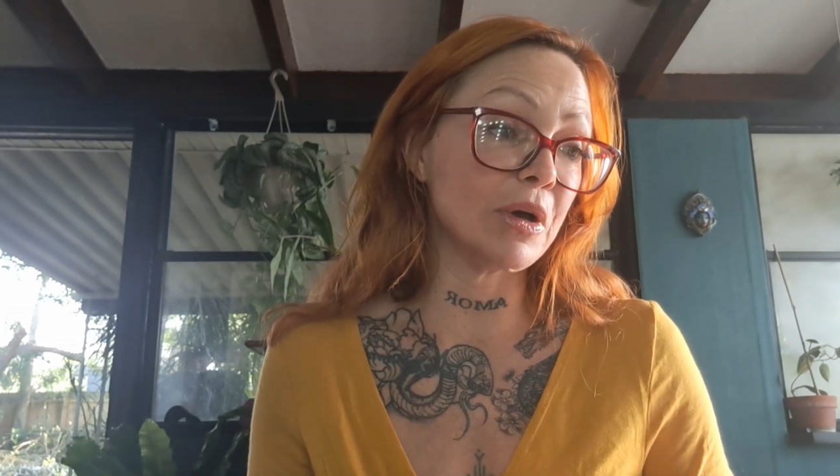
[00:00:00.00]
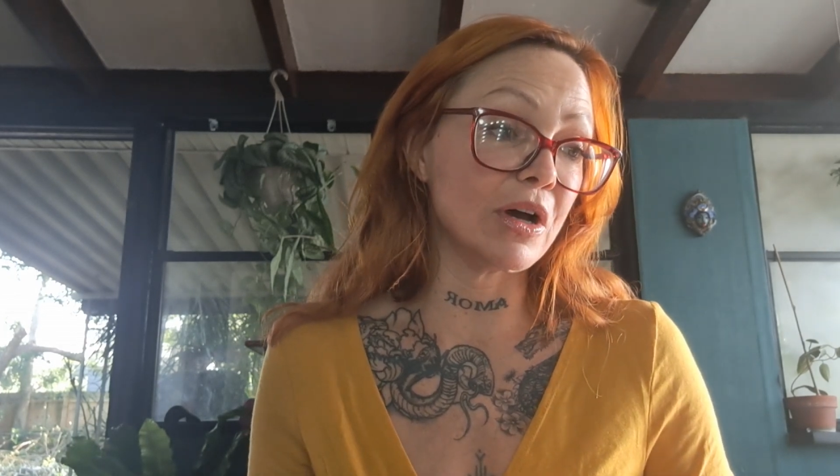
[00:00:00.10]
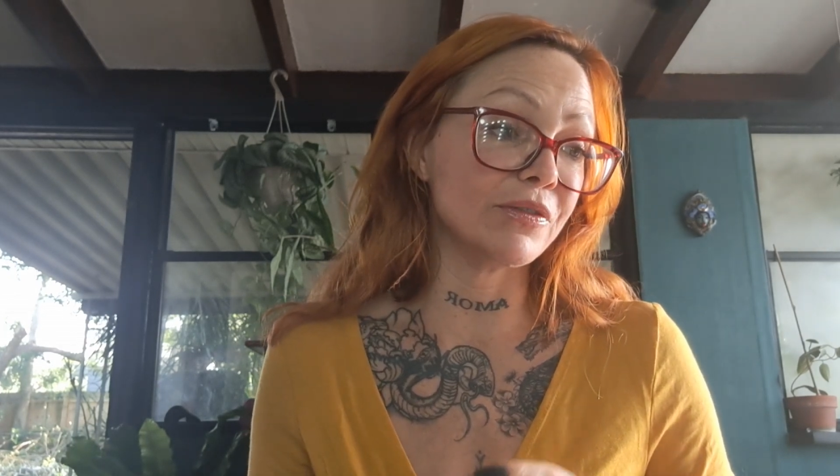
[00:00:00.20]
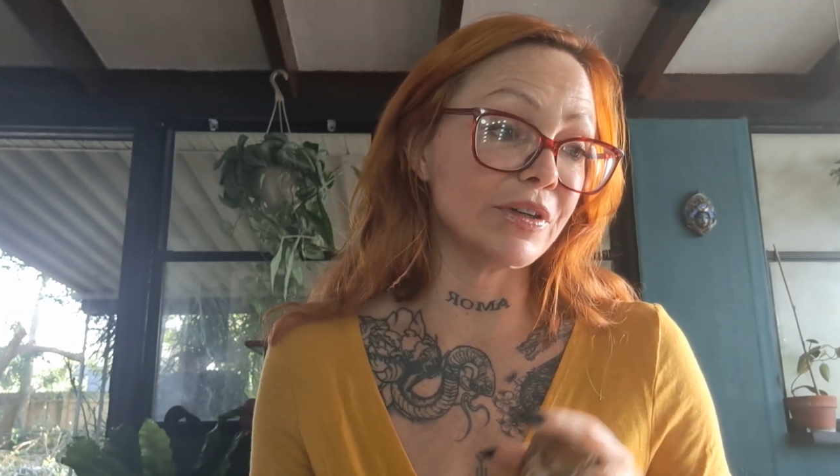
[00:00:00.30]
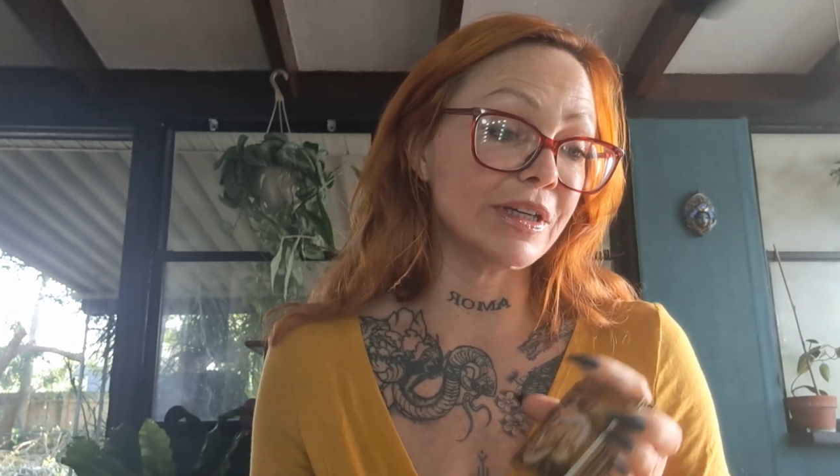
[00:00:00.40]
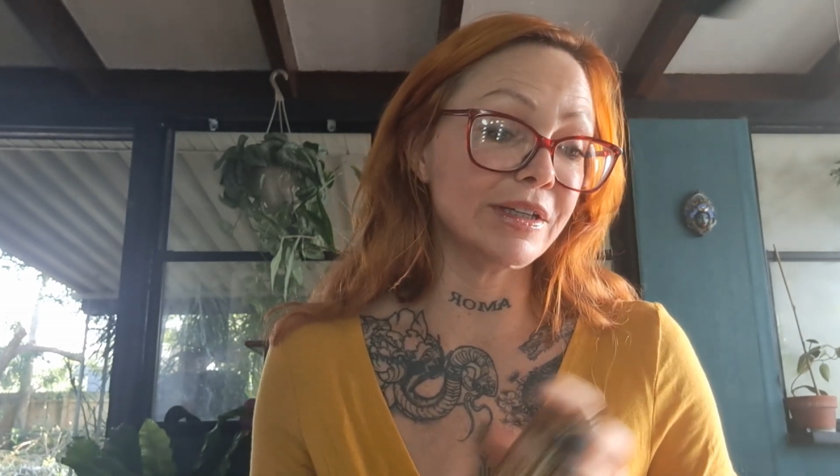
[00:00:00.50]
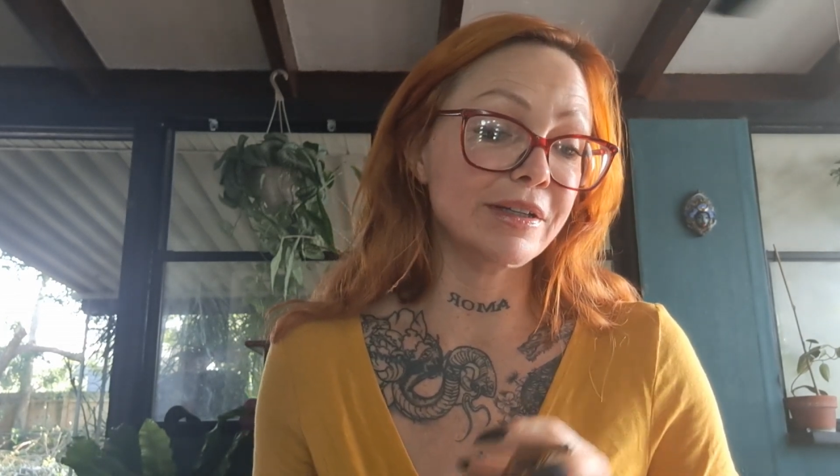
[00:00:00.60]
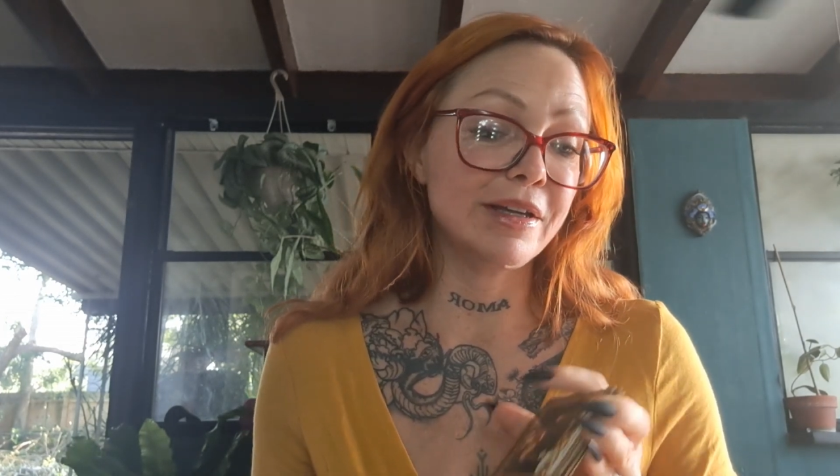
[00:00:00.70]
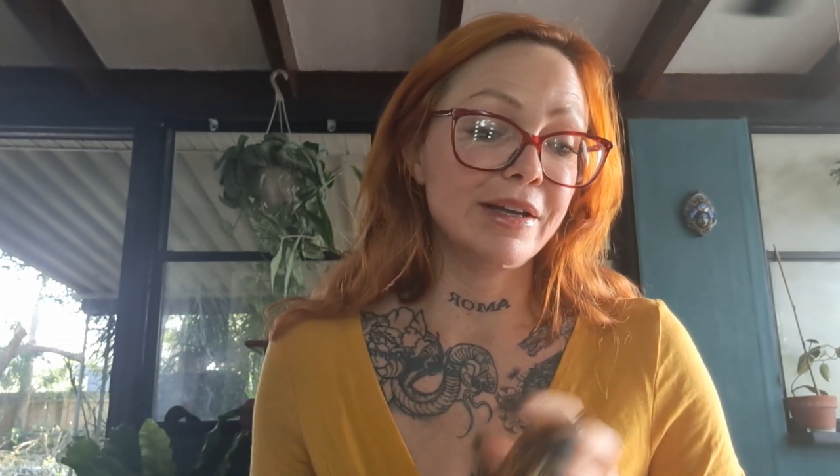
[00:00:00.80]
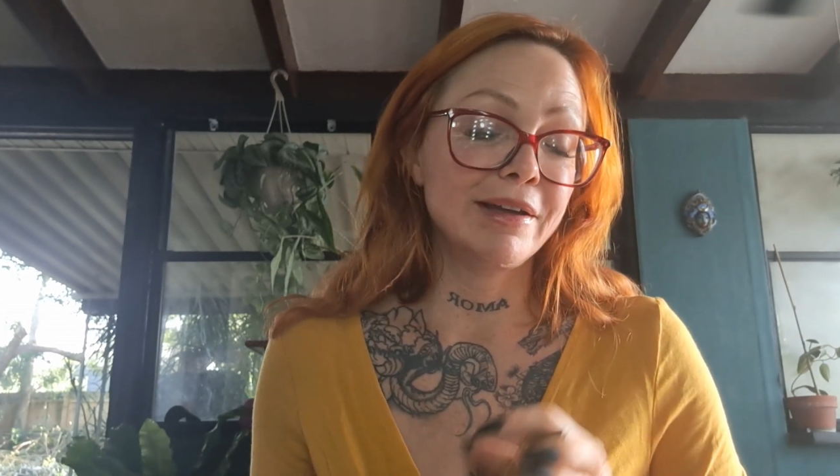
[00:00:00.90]
coffee.
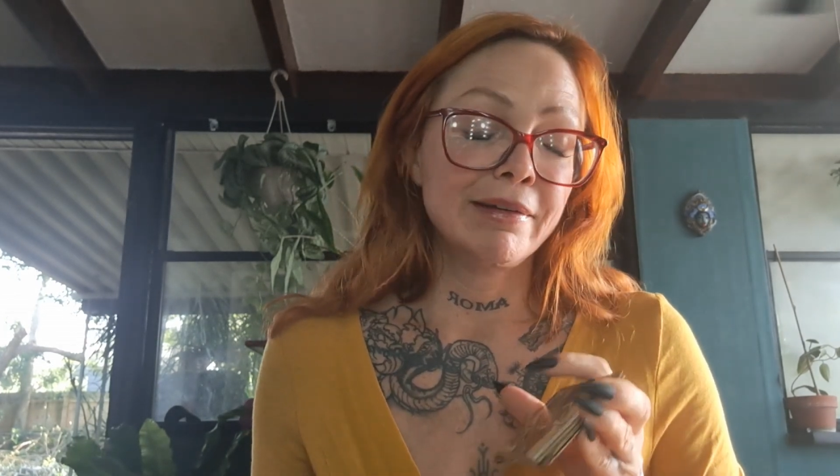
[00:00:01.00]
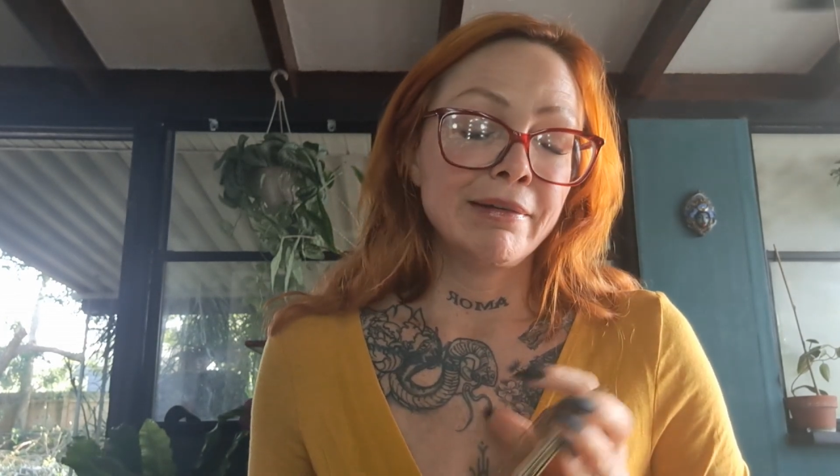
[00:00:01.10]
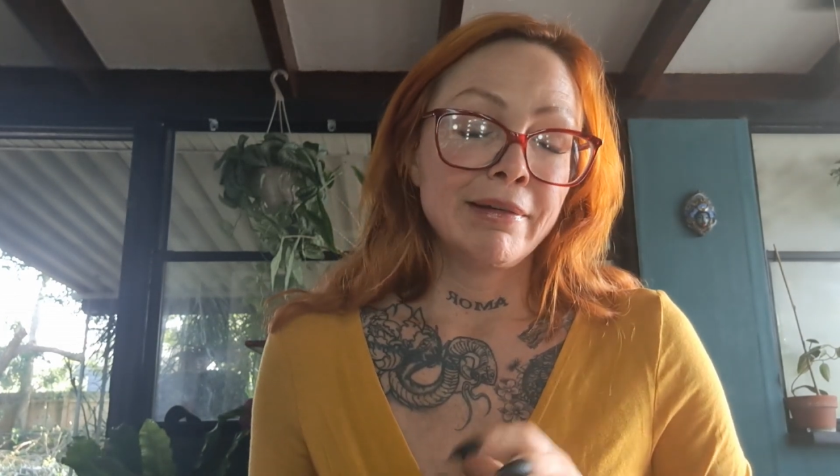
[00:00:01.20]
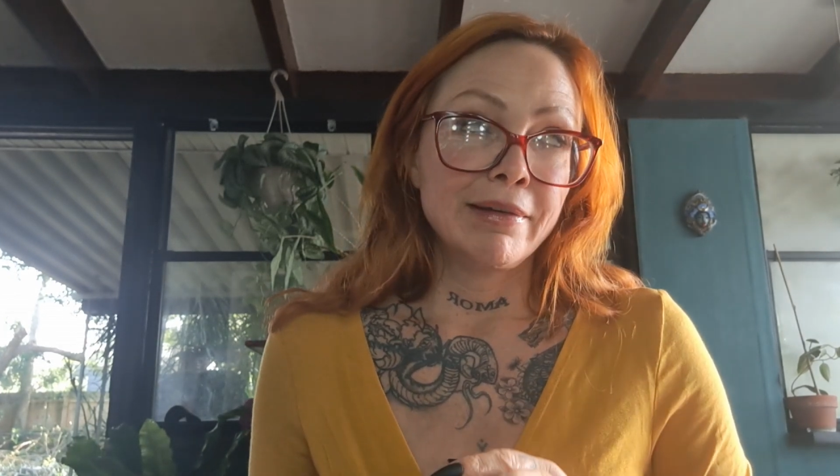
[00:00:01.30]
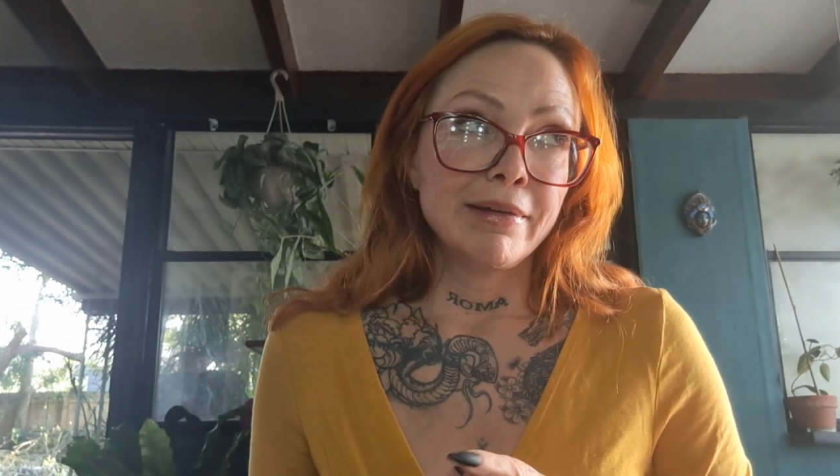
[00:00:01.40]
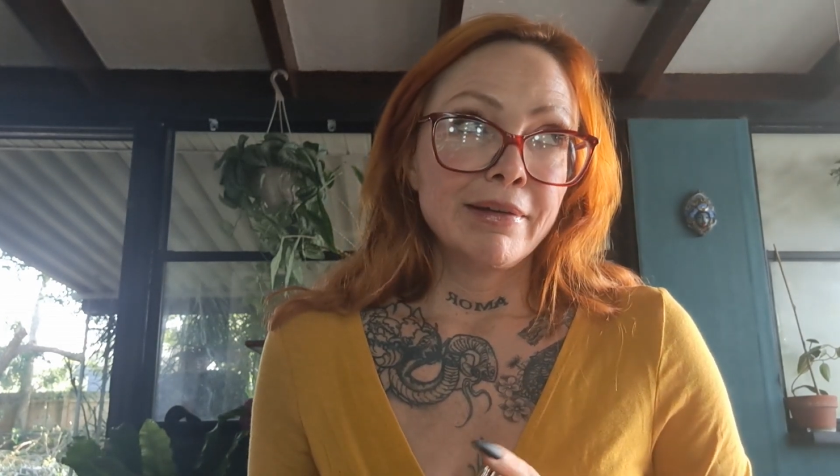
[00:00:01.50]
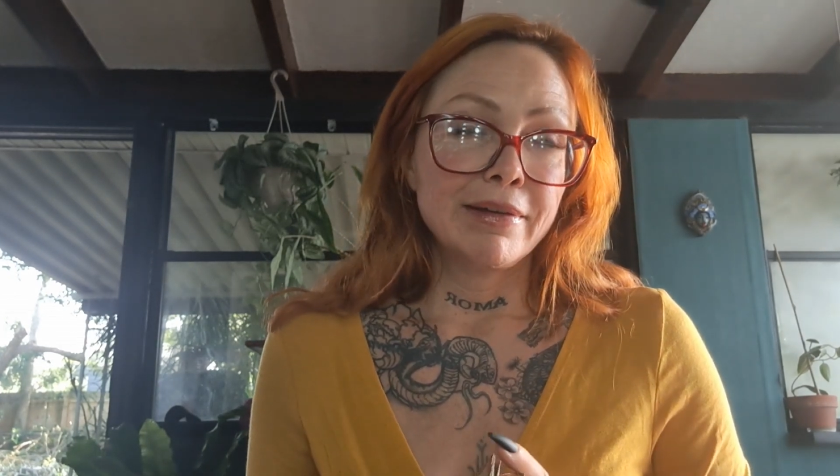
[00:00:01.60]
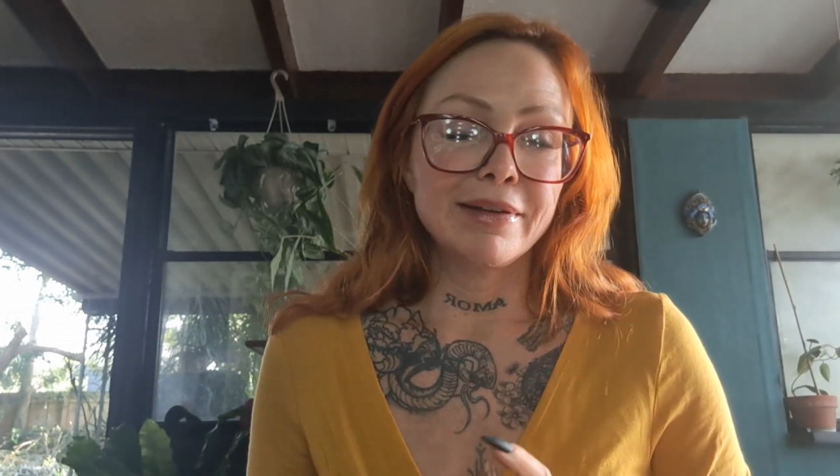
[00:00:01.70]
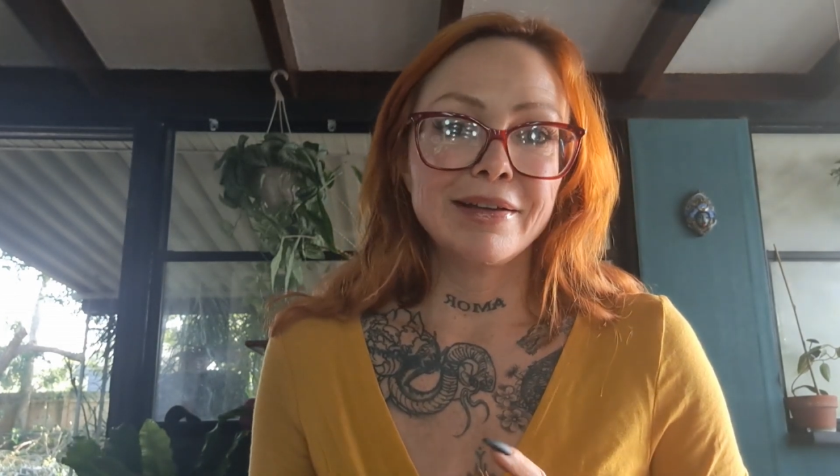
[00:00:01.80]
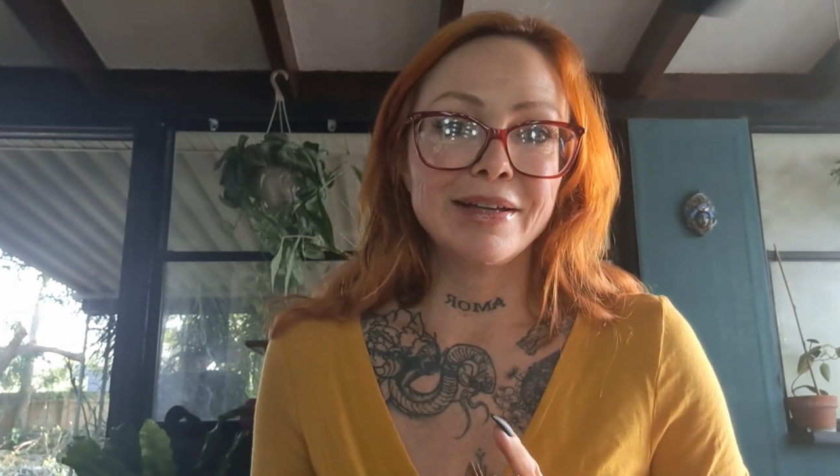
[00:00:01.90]

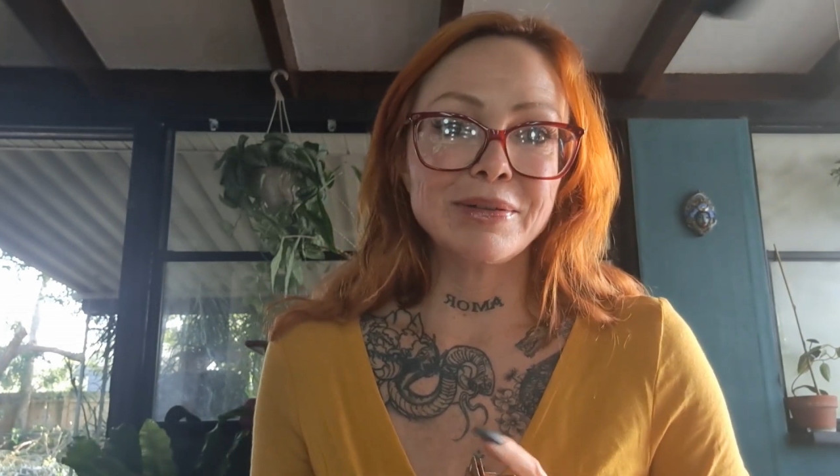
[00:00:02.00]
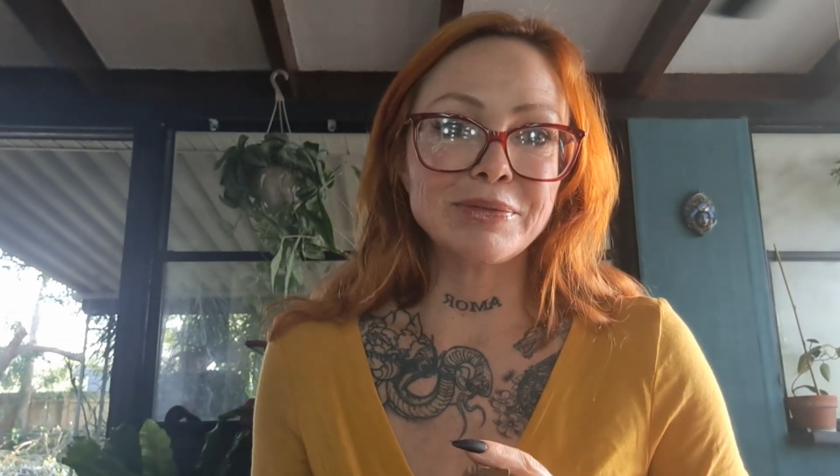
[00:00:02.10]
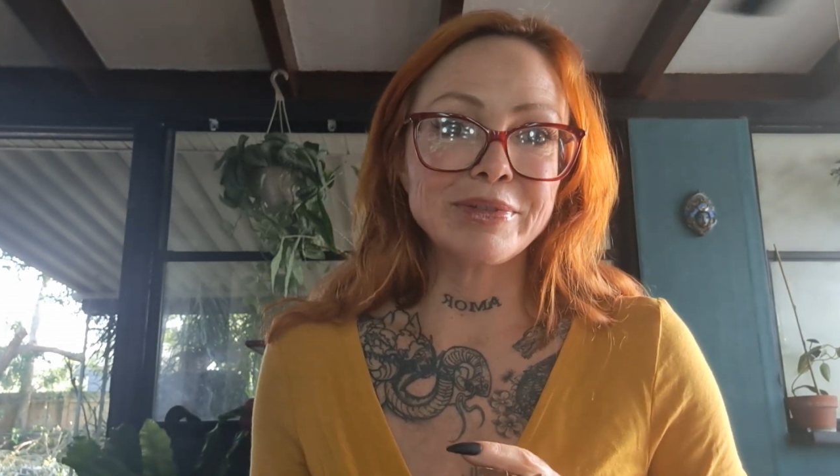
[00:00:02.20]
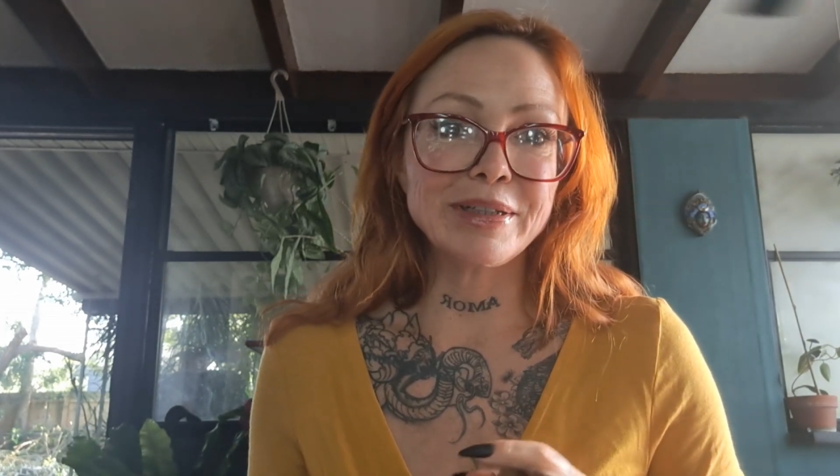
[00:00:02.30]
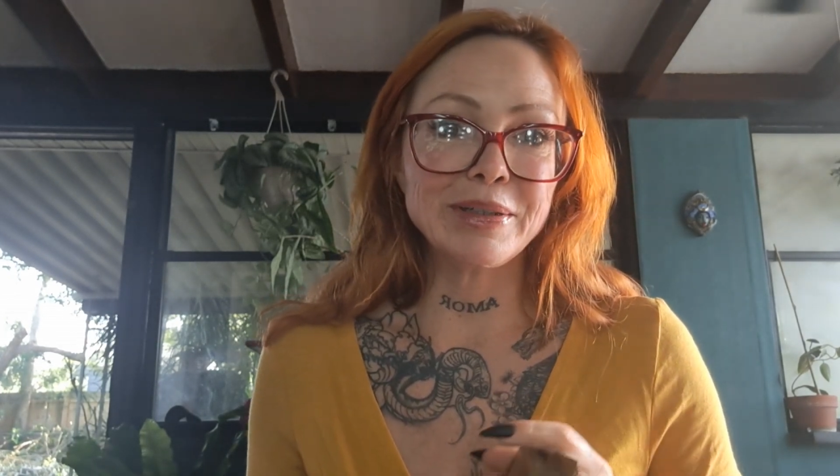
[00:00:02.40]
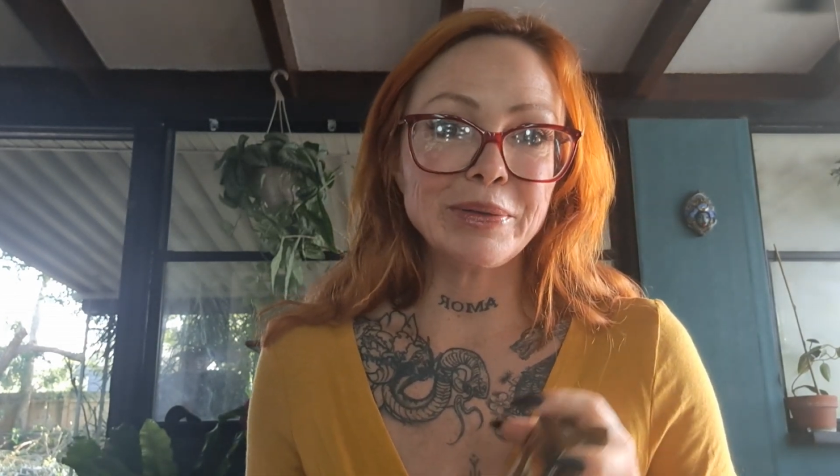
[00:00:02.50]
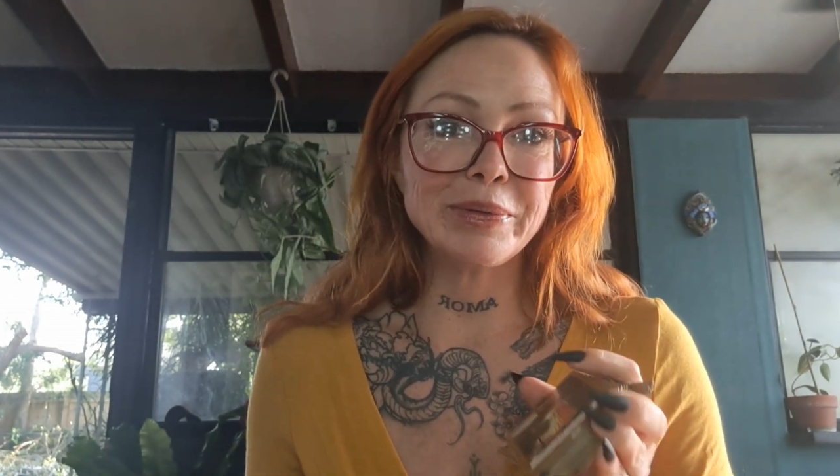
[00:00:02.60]
I don't really know